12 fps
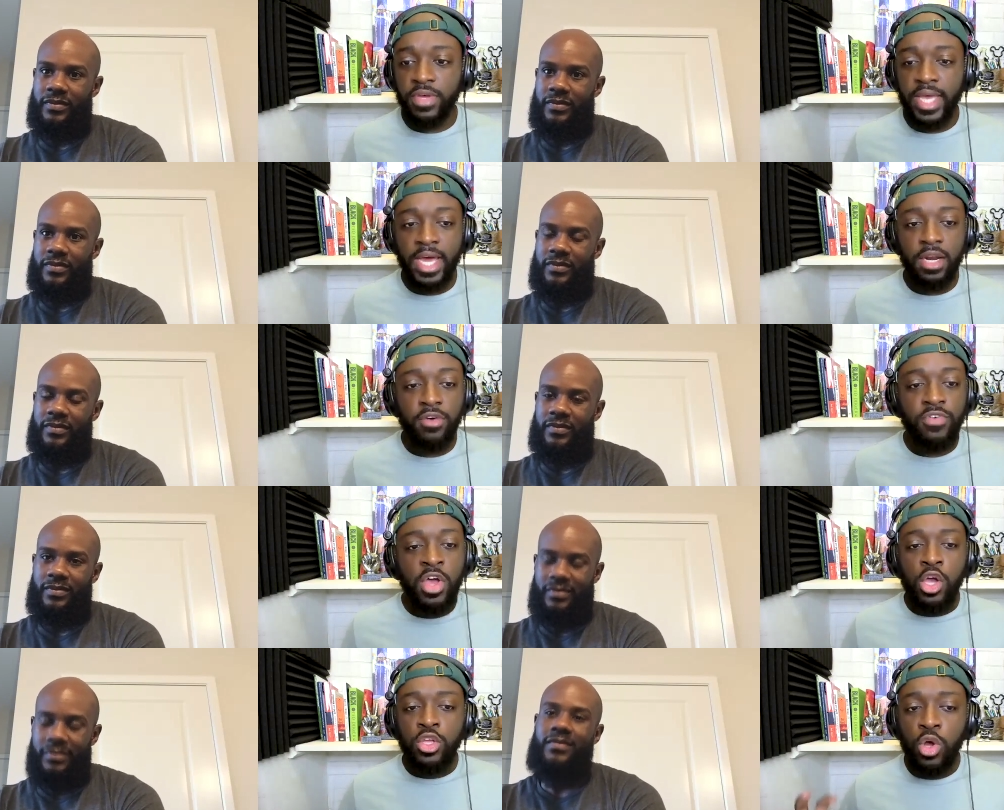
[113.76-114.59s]
Speaker 1: and kind
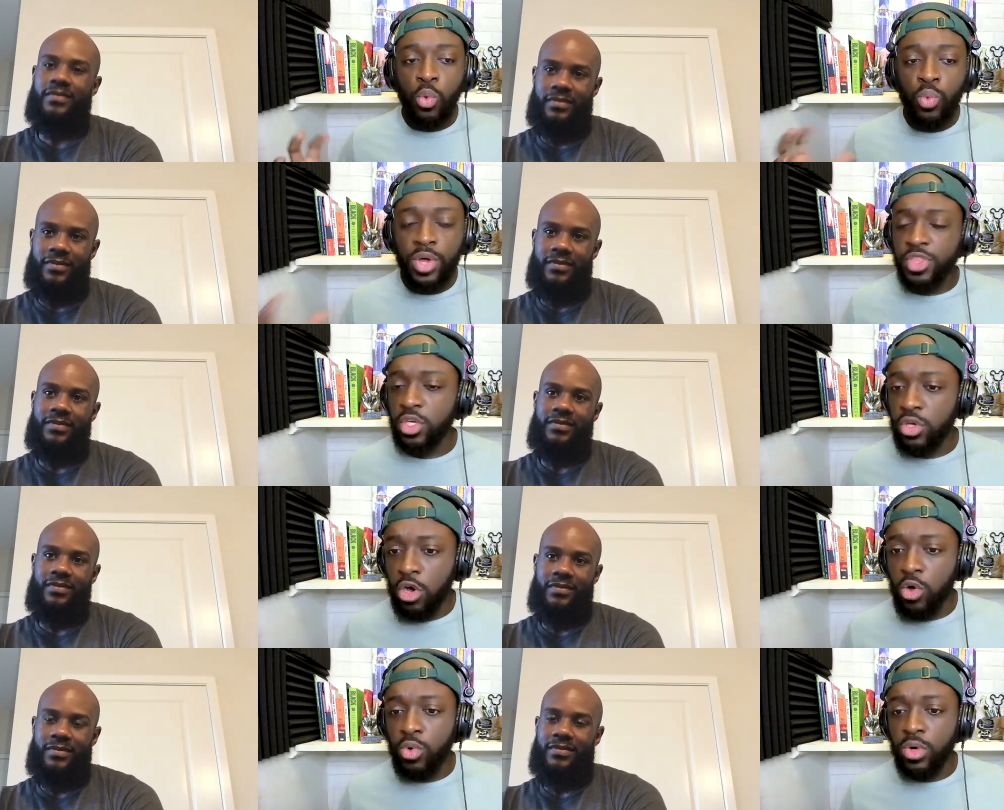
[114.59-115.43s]
of, you know, what the
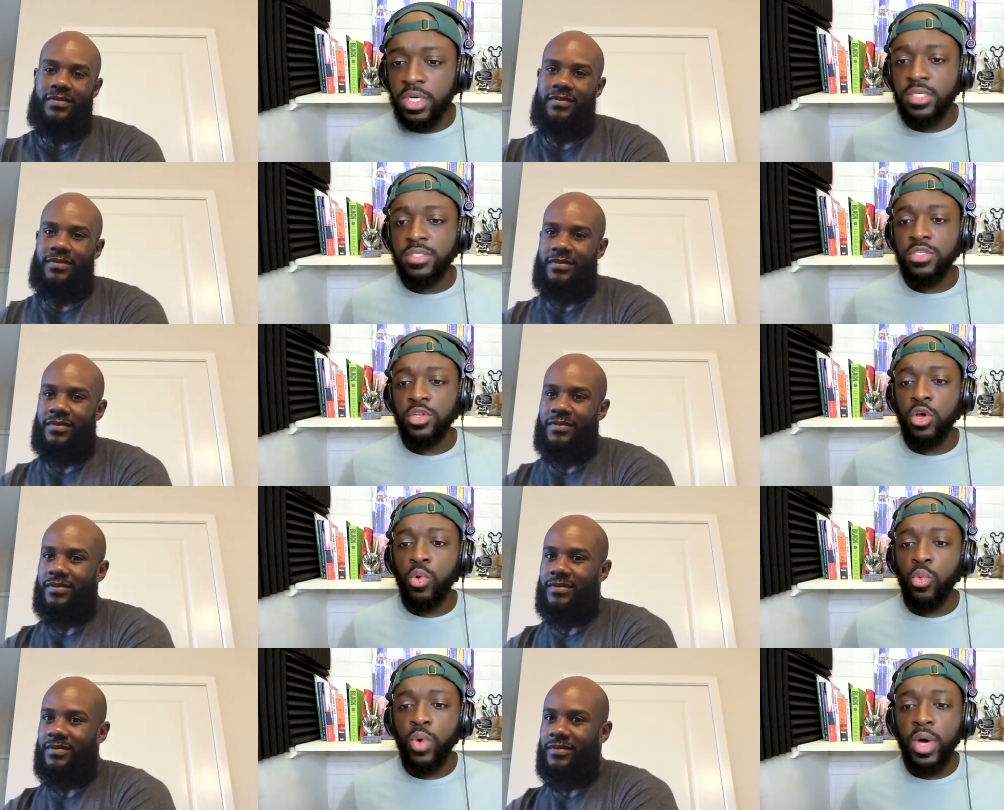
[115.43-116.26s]
goal was, you
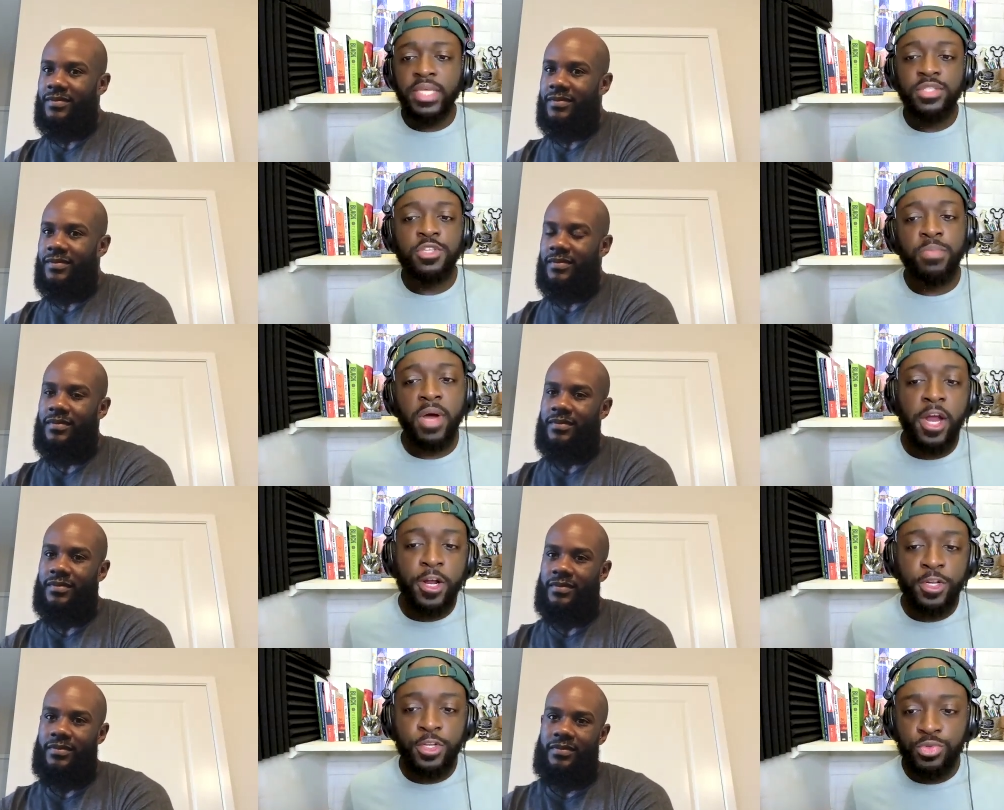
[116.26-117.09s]
know, what
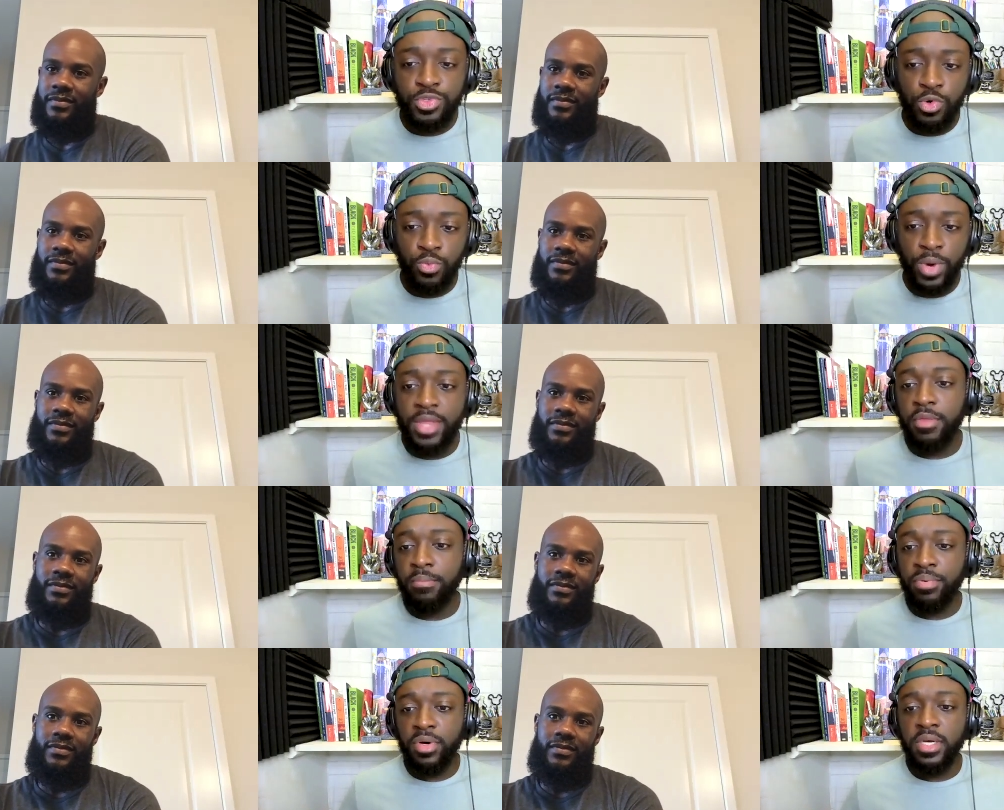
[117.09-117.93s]
inspired you to
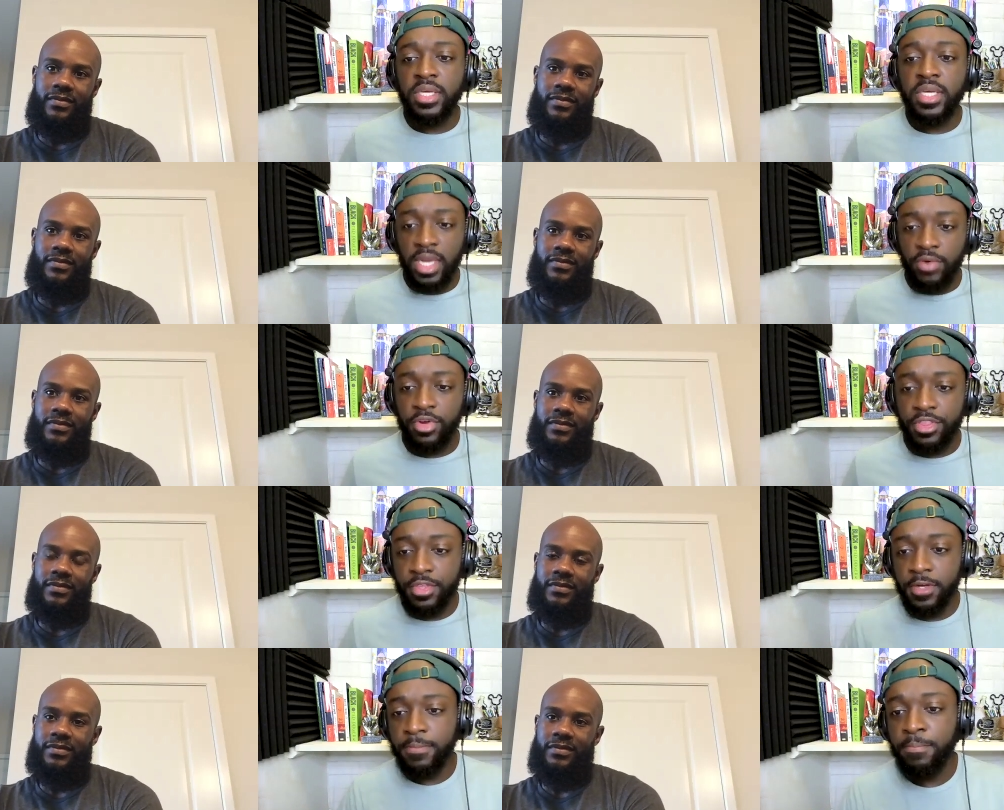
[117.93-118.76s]
write the book and
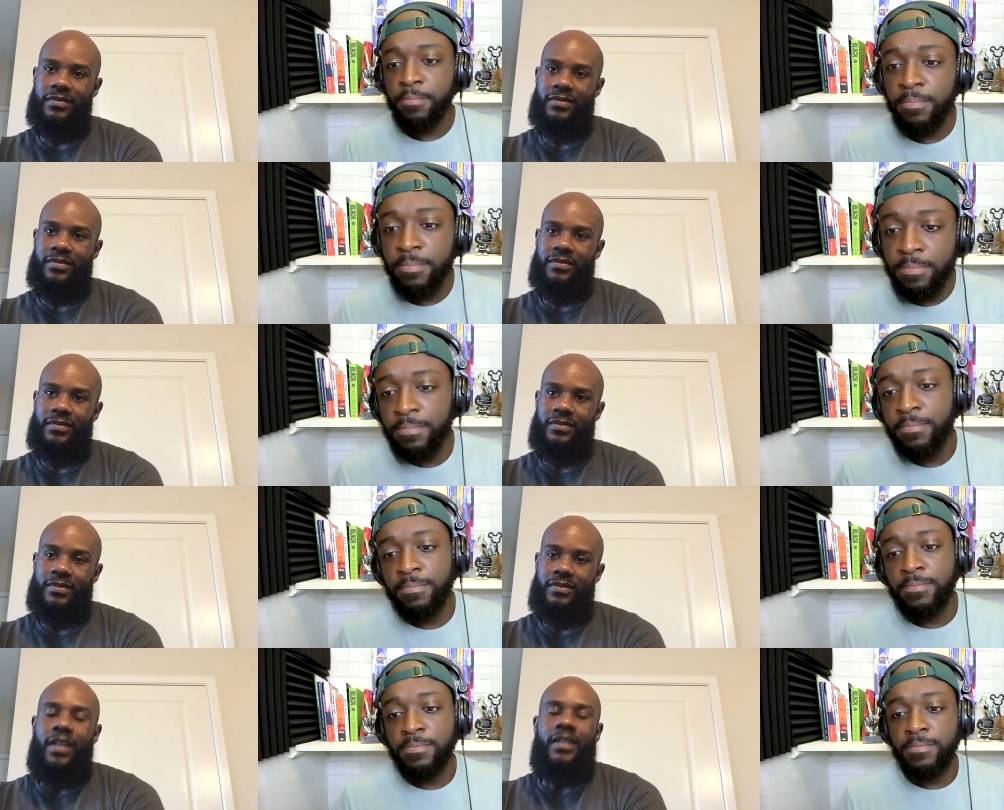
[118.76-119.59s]
everything.
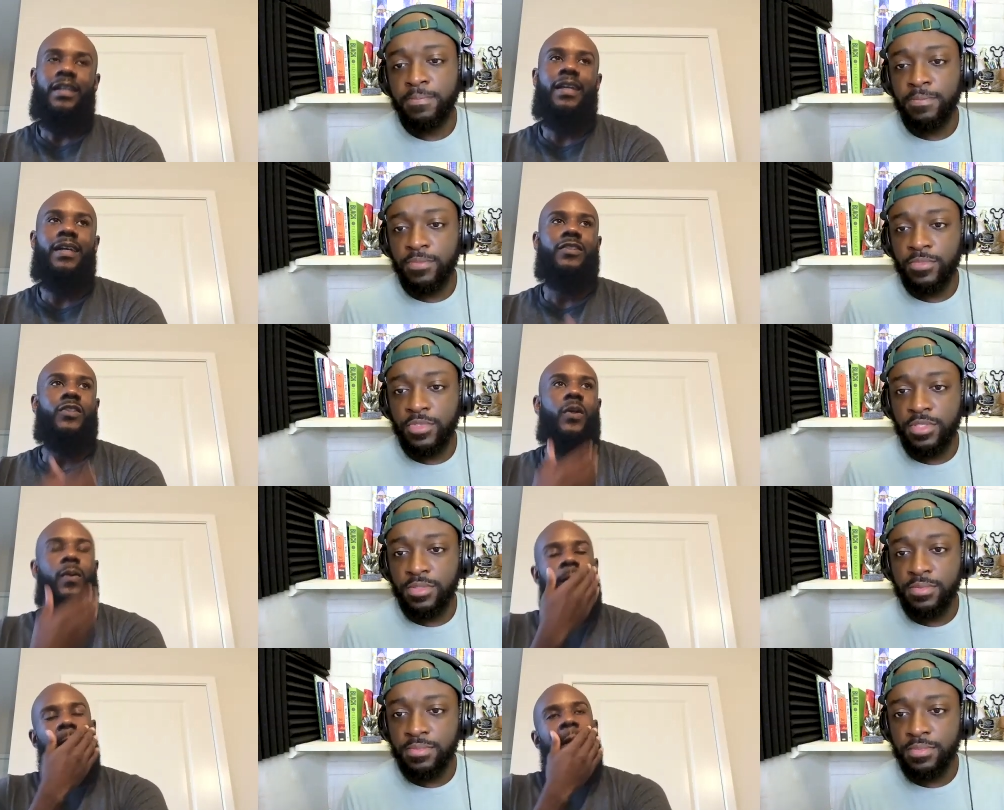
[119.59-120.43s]
Speaker 2: Yeah,
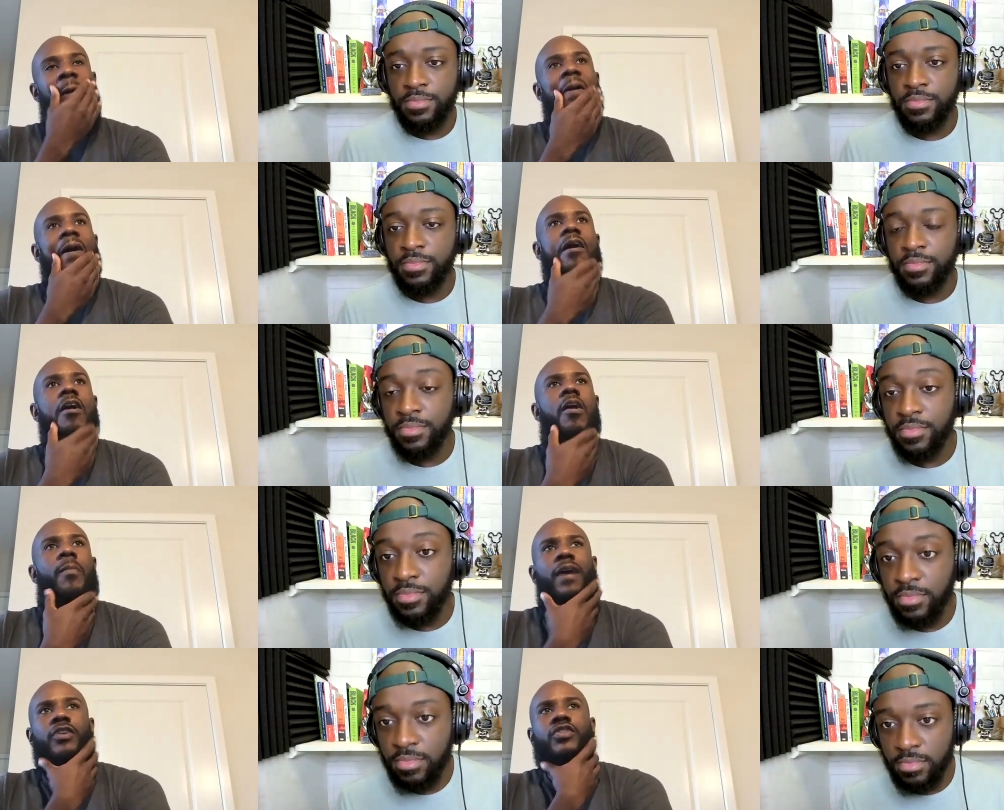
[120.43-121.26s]
so
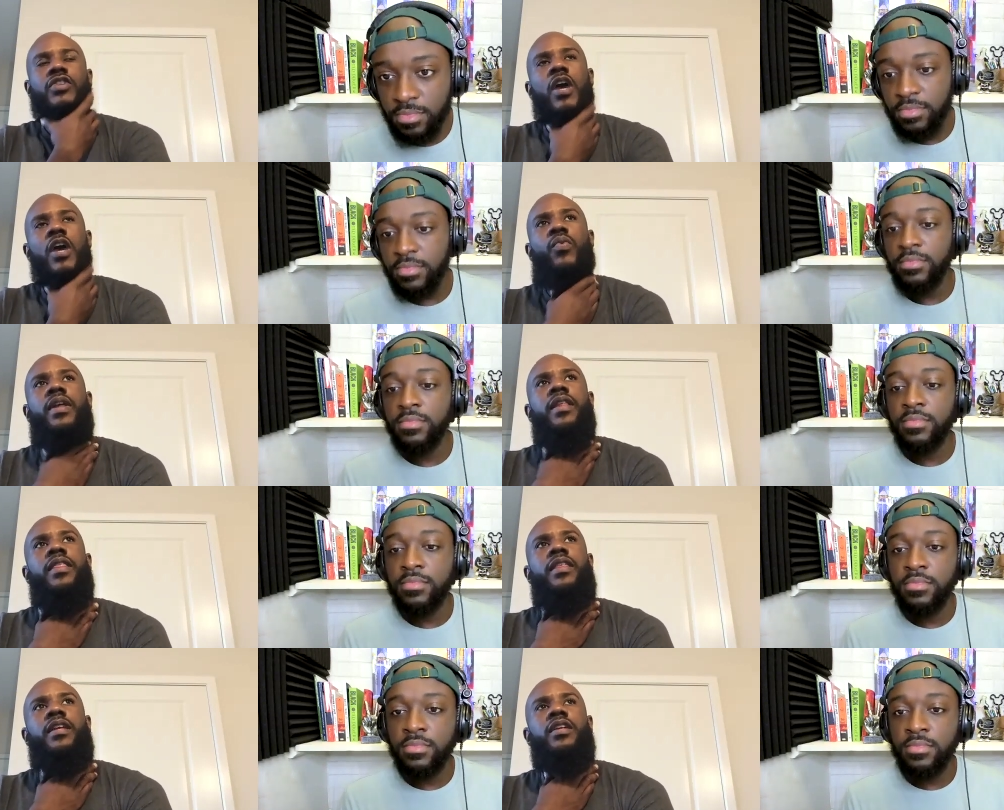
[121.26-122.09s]
um I'll start
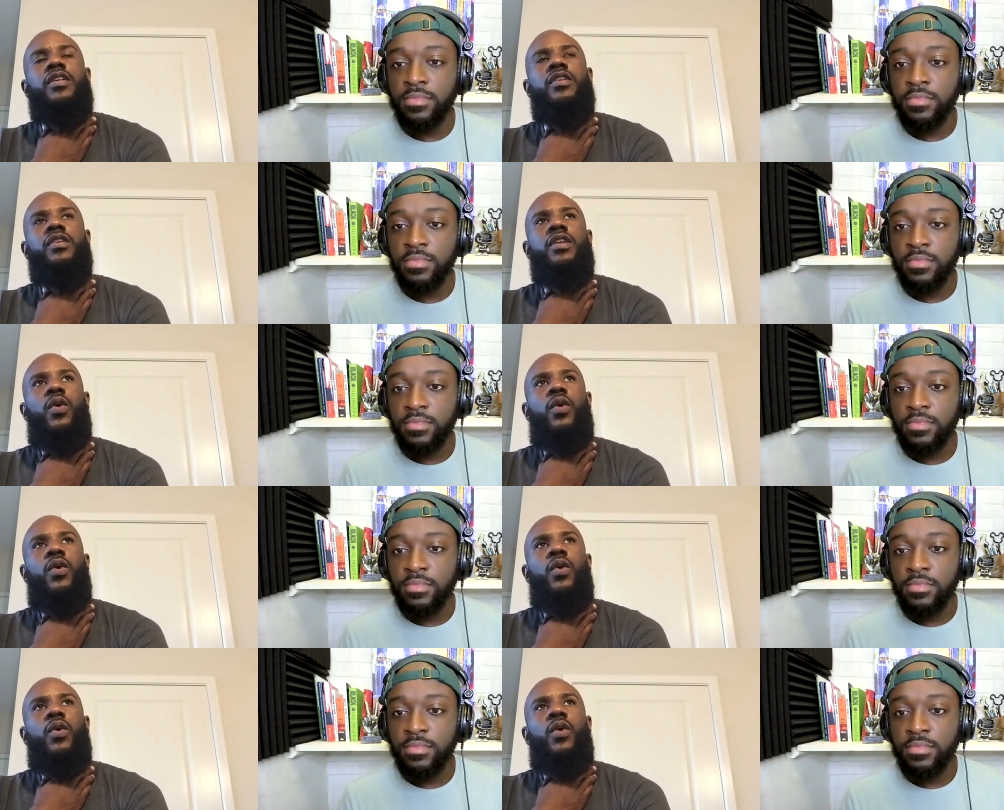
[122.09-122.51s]
with, you